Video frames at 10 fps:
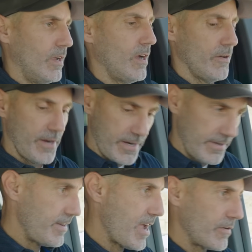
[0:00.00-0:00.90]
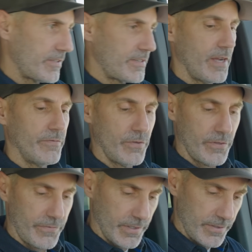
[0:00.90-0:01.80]
All right, now it's time for
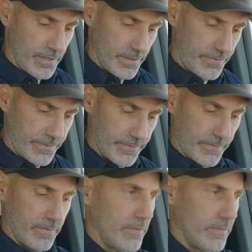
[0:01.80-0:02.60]
the fun stuff